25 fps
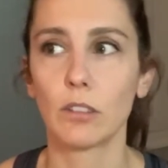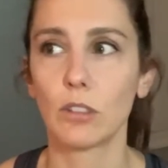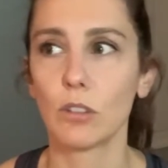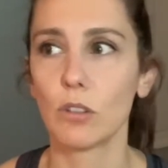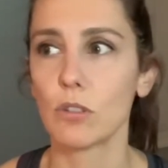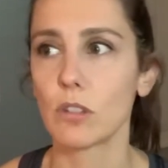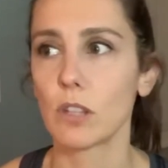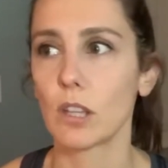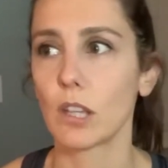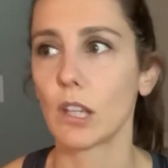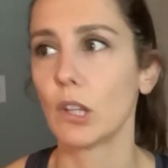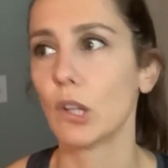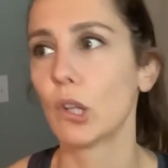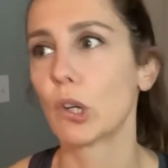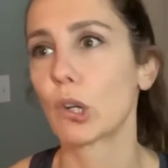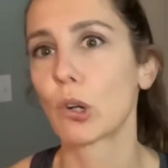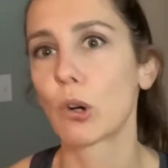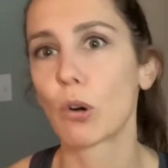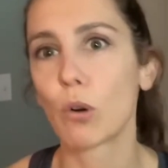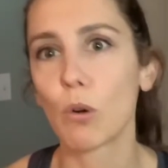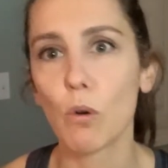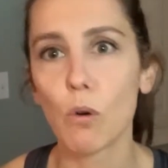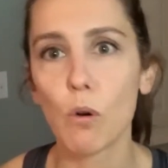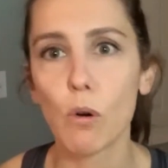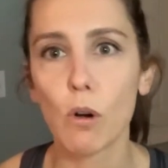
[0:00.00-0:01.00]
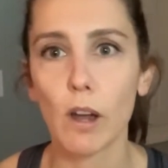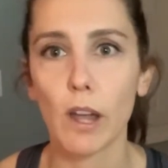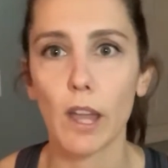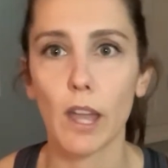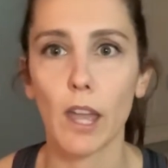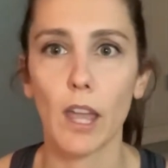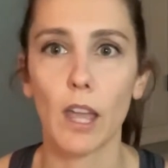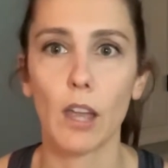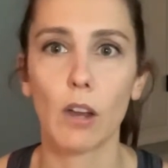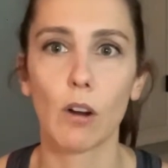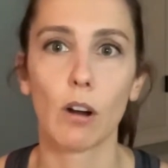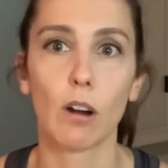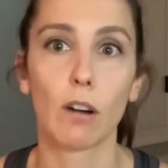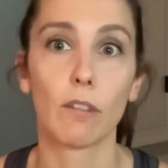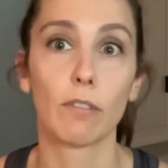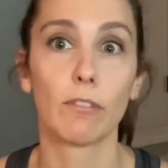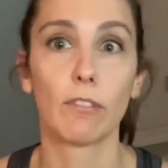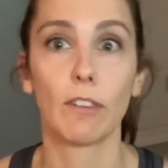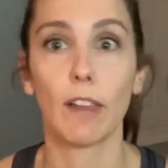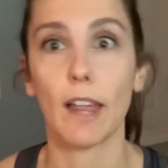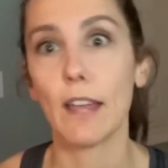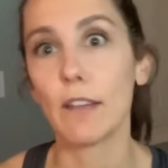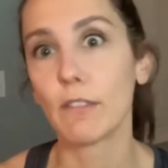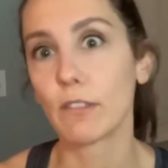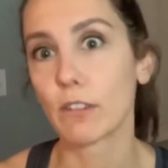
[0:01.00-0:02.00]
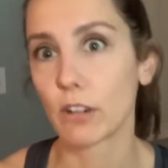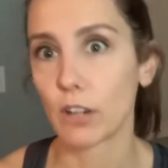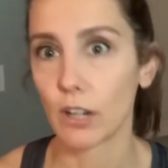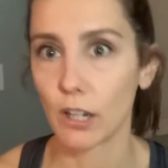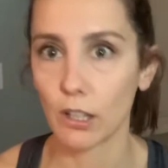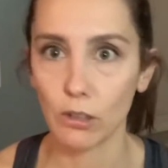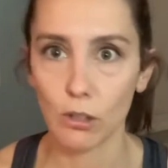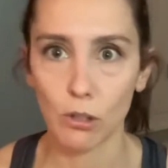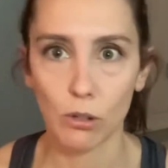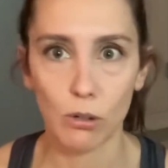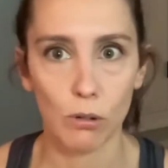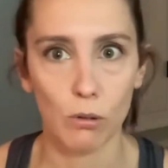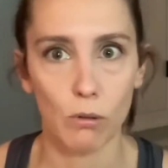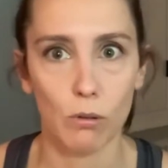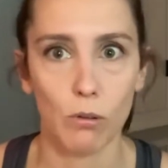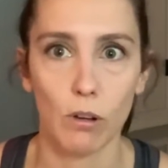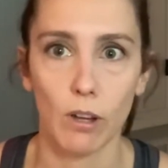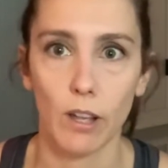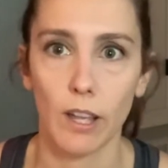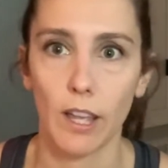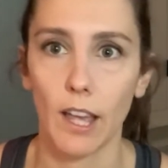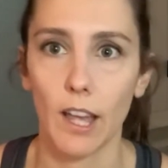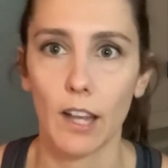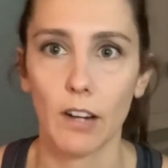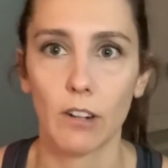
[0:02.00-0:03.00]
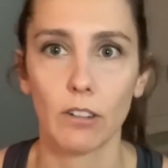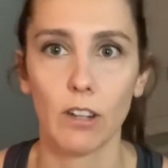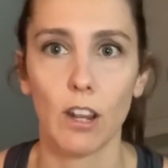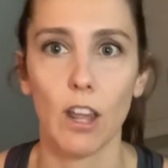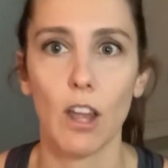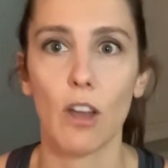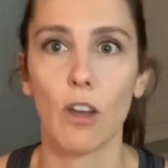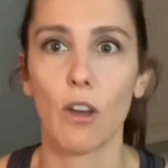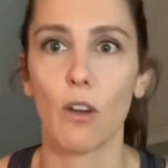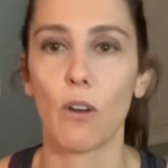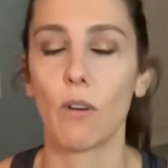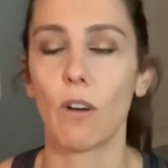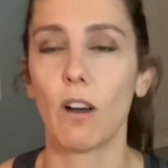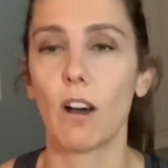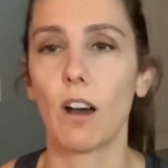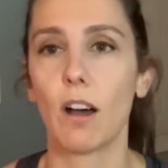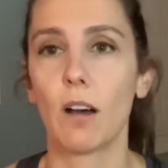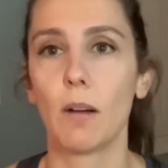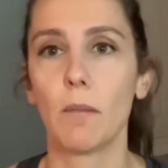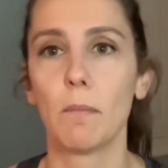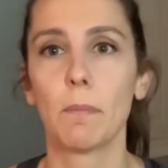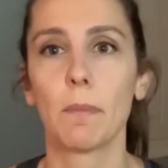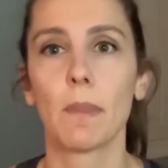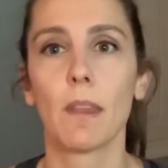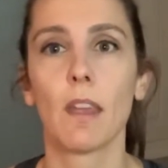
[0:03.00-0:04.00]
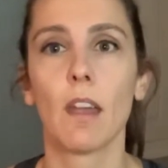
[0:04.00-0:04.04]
using LaCroix or flavoring LaCroix, I don't know, um,